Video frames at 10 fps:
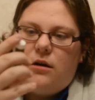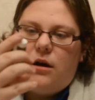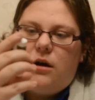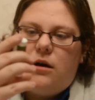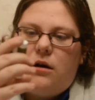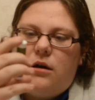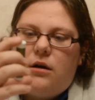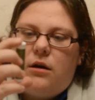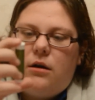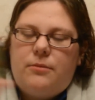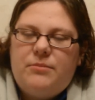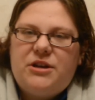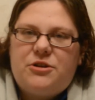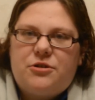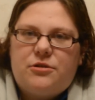Oh,
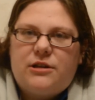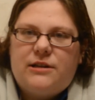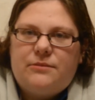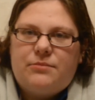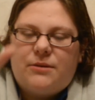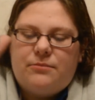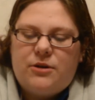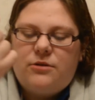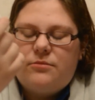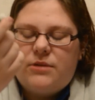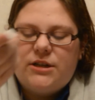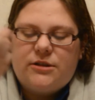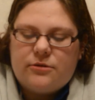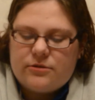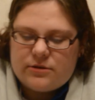mint chocolate lip balm. Oh my
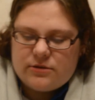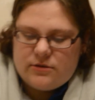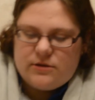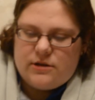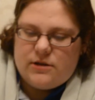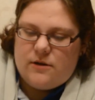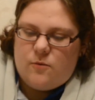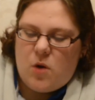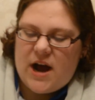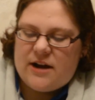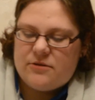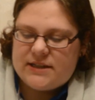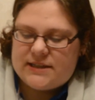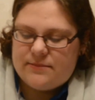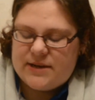god. Wow,
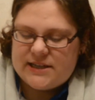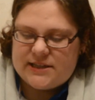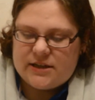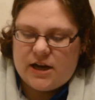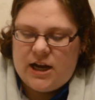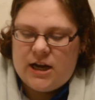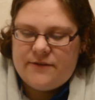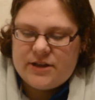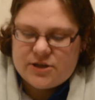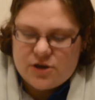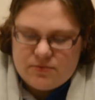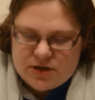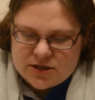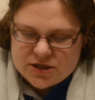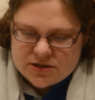that's amazing. I love it so
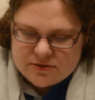much.